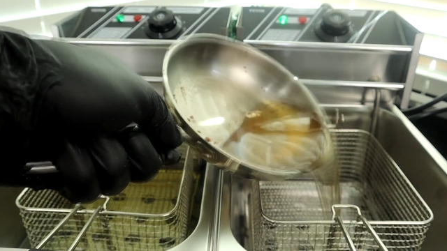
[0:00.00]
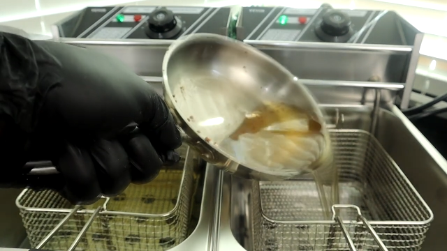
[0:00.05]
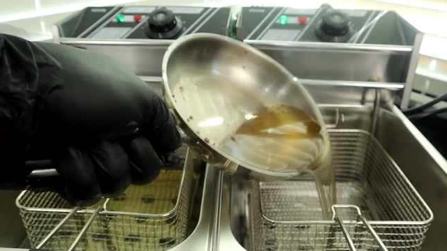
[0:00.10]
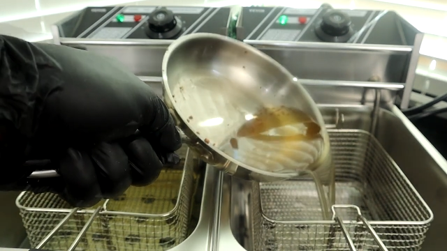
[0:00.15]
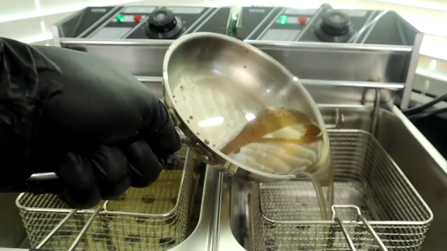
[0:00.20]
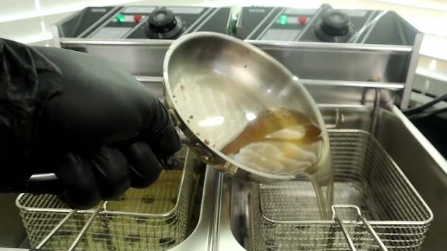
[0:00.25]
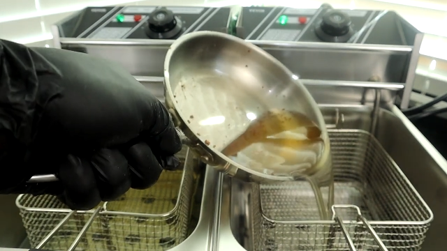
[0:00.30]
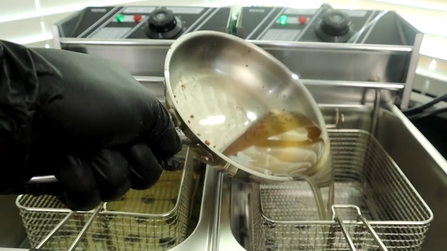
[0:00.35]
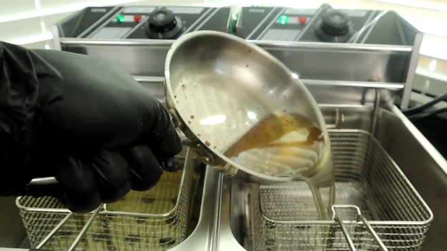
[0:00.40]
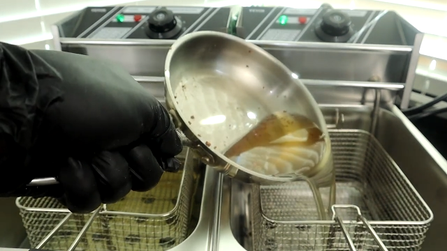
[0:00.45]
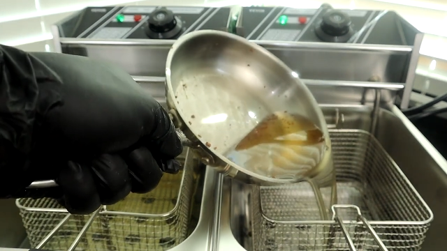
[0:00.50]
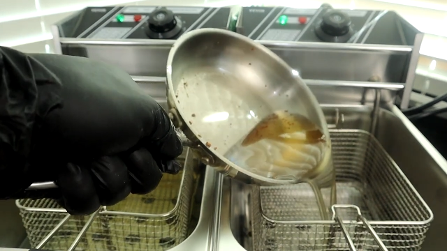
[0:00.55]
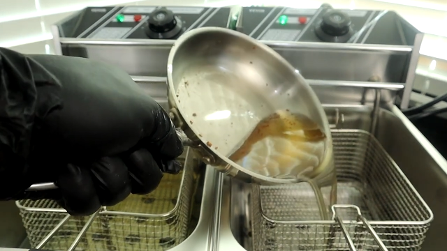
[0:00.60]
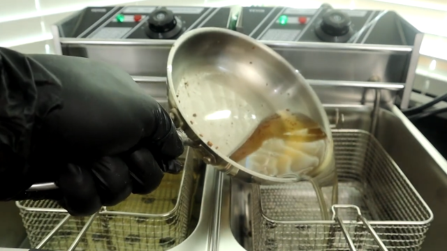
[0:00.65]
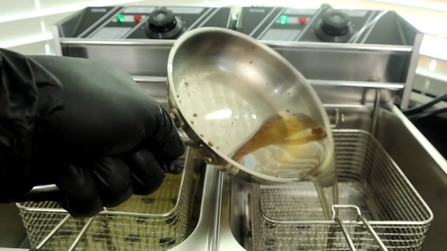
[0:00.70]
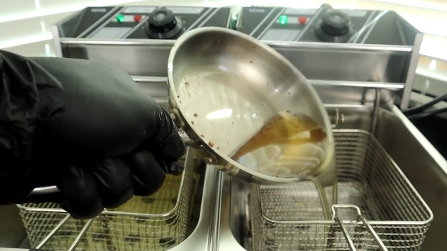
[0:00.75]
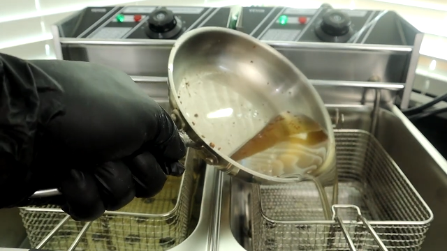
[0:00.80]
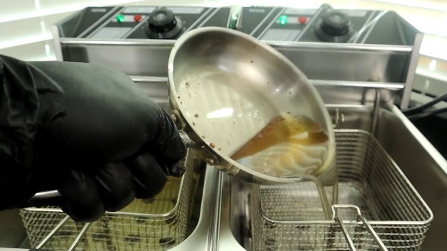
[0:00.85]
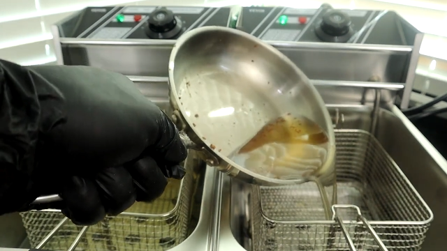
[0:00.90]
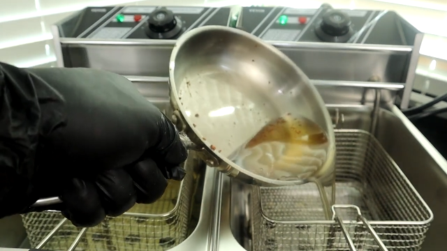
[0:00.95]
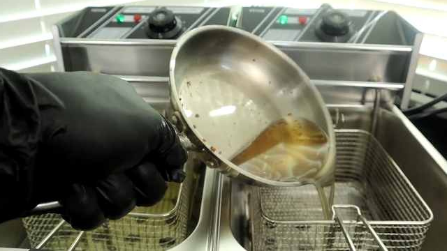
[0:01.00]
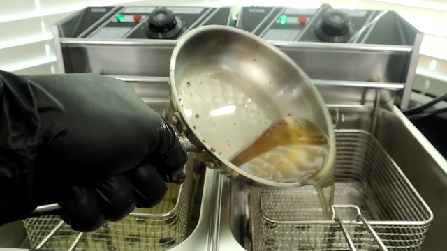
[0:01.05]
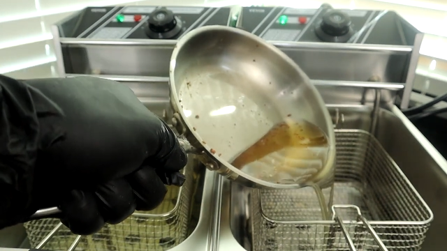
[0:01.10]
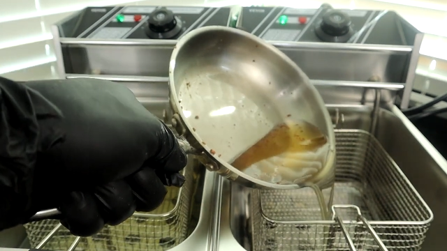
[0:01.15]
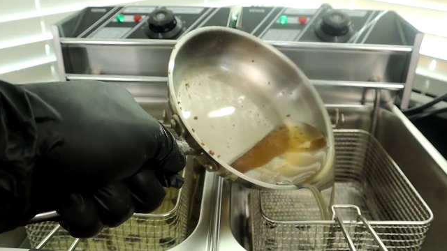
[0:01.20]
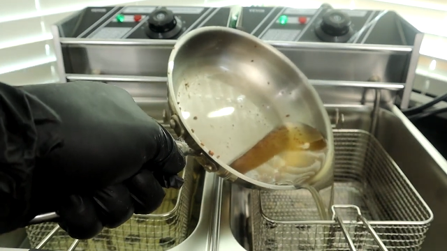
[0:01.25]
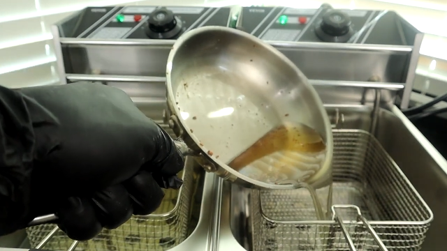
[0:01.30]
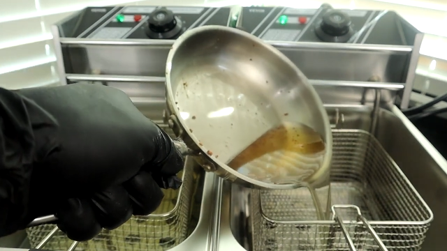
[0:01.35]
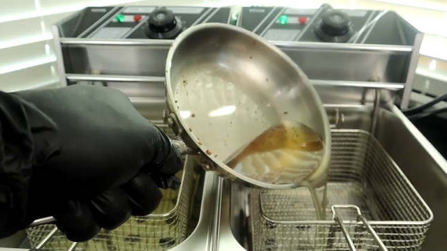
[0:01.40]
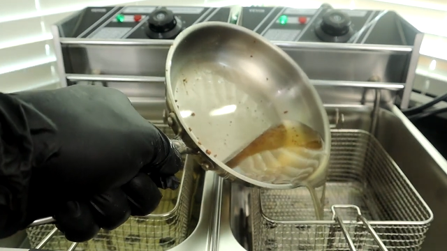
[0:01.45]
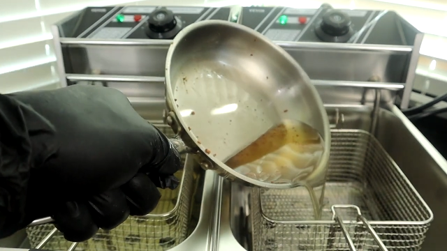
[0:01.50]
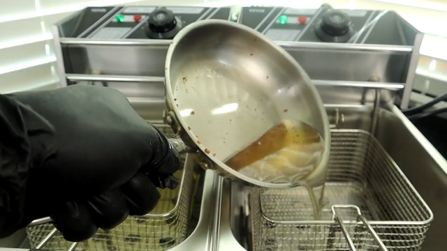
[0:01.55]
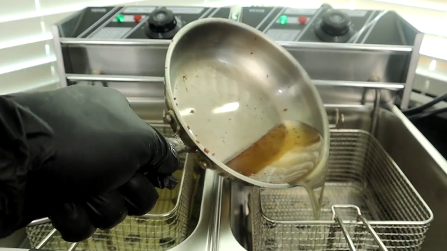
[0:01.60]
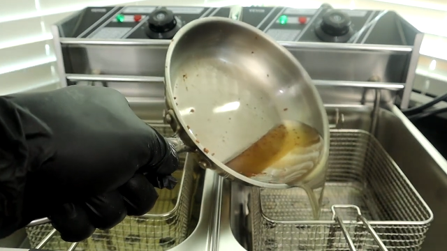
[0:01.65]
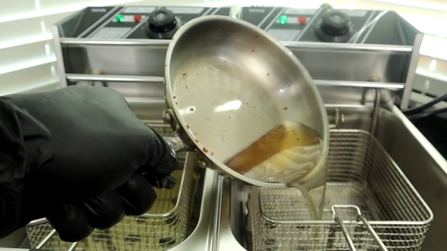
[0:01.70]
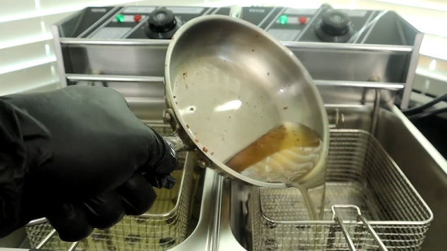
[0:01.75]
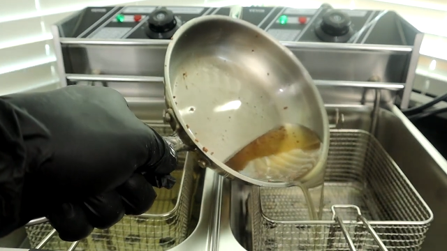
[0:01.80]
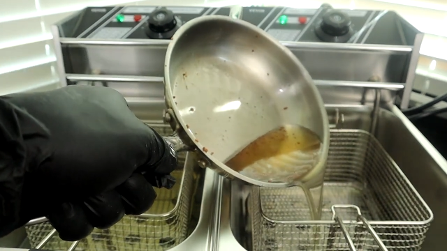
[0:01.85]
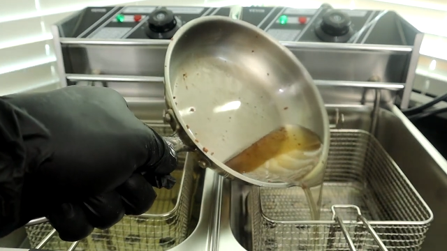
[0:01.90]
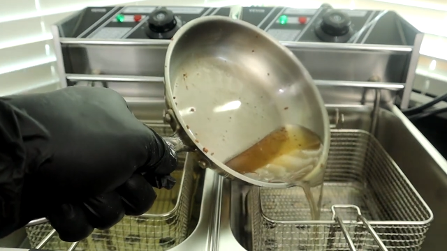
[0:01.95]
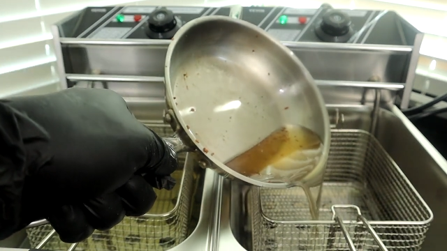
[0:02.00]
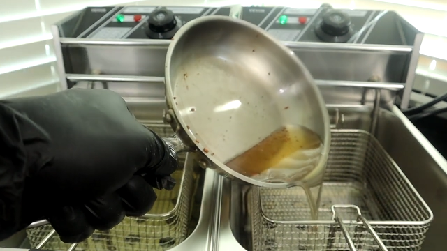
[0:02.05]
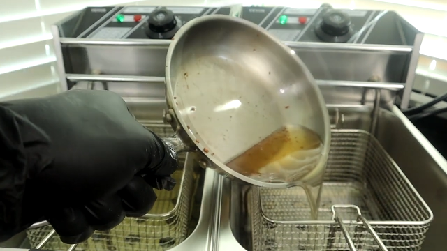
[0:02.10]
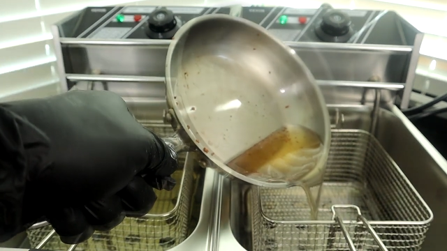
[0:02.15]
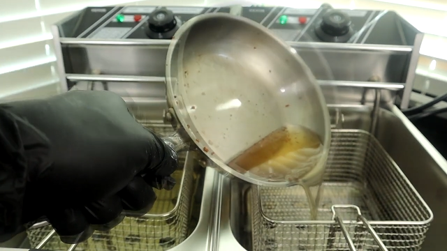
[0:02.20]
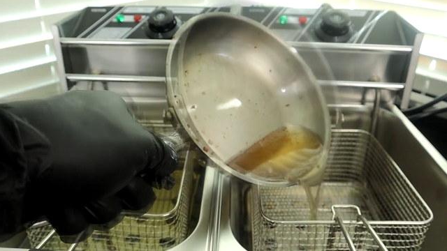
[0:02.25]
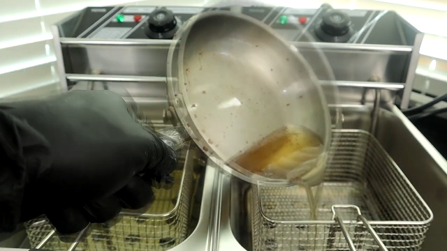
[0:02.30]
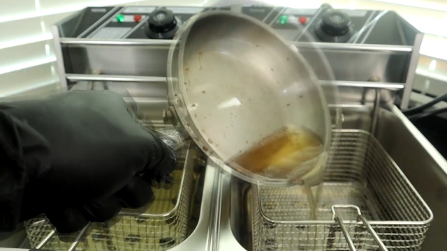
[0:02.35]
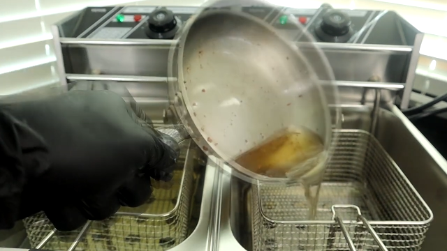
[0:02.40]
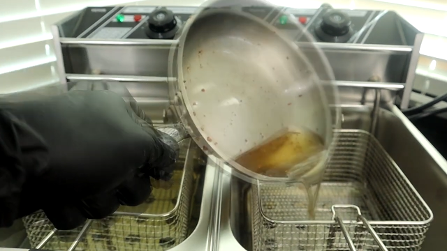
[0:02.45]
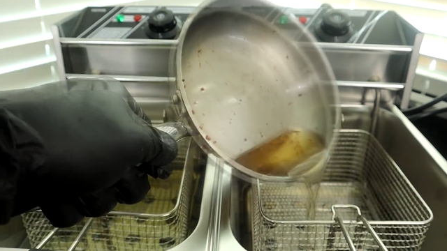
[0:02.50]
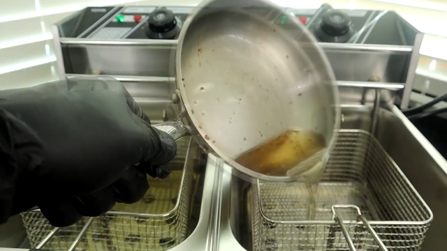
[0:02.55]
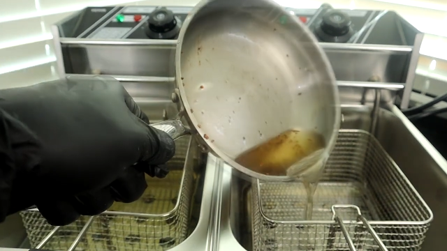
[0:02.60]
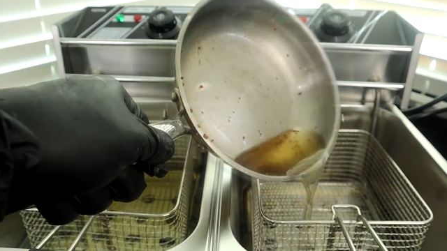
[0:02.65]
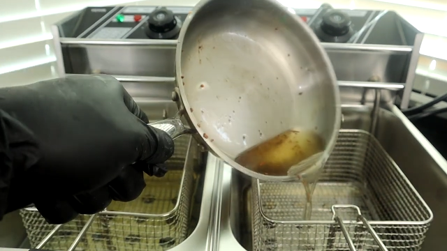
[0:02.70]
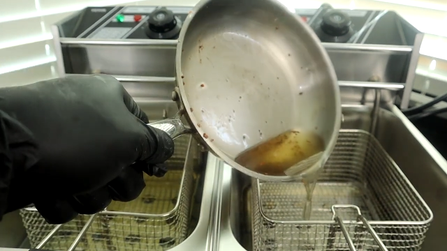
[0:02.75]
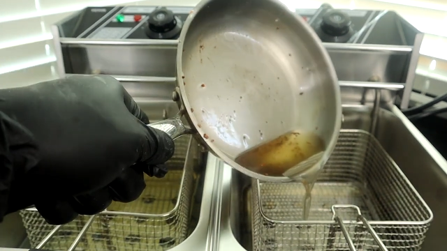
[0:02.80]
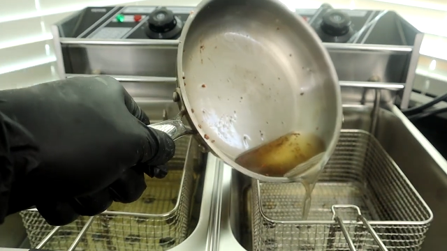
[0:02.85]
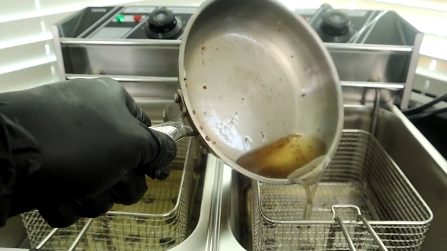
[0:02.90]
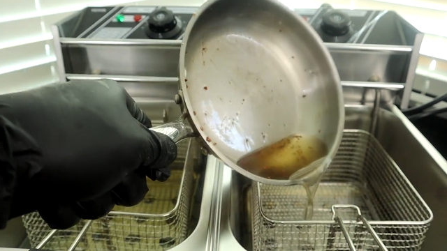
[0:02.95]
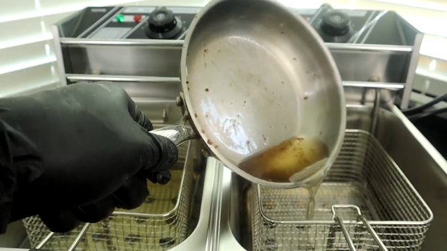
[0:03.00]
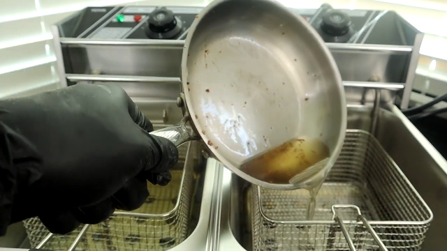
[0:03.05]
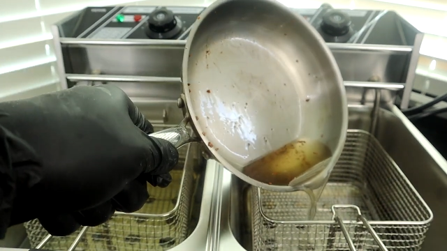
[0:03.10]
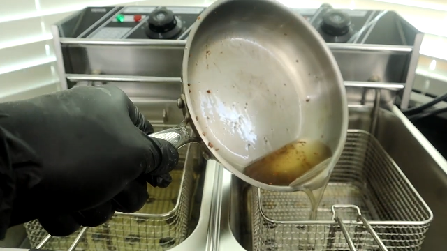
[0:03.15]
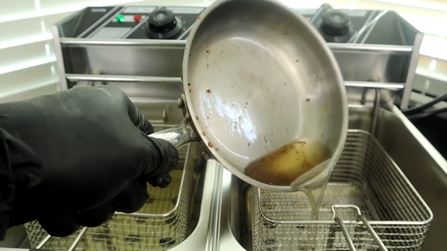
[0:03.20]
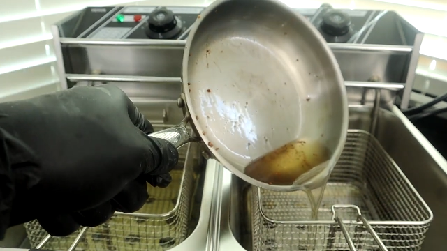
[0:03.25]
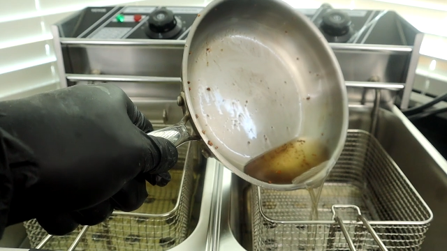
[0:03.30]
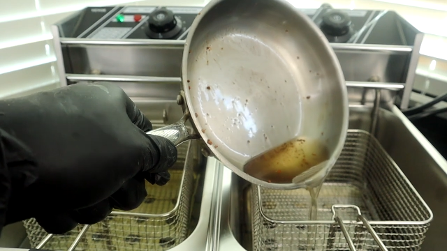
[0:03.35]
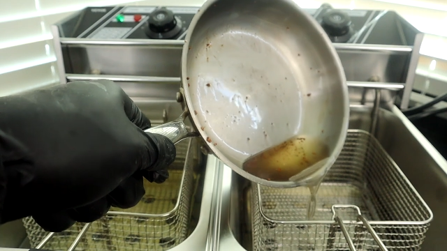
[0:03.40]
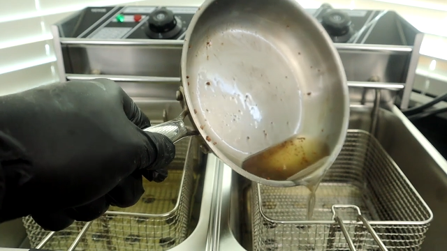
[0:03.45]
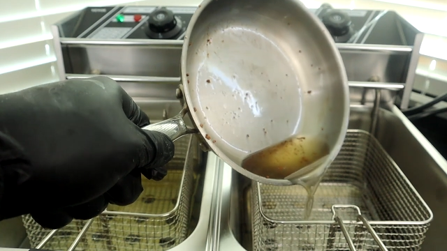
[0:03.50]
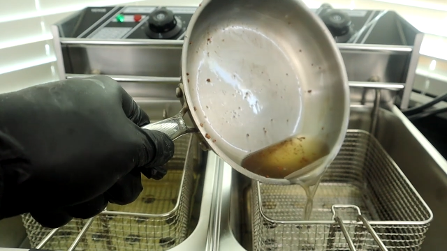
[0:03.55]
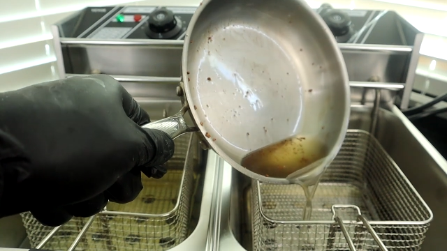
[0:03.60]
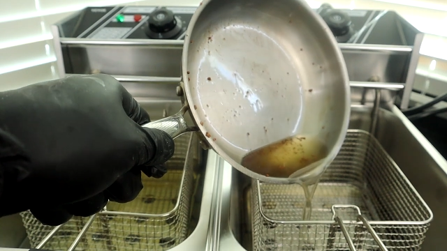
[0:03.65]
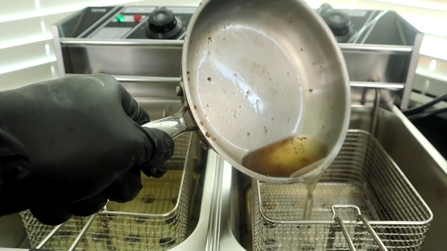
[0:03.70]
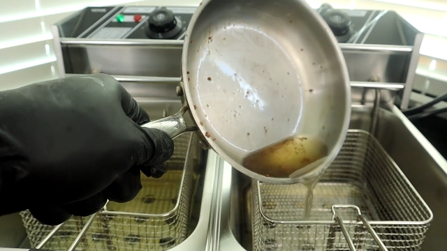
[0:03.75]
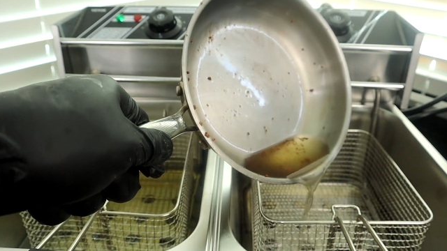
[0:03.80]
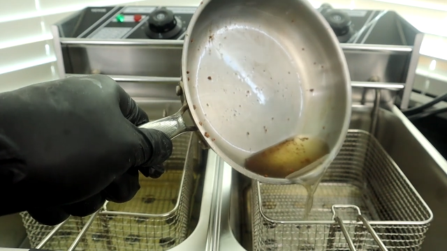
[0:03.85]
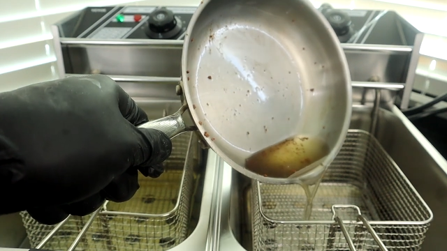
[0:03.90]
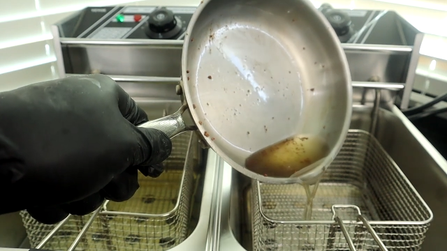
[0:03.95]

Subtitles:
[unreadable: no face in view]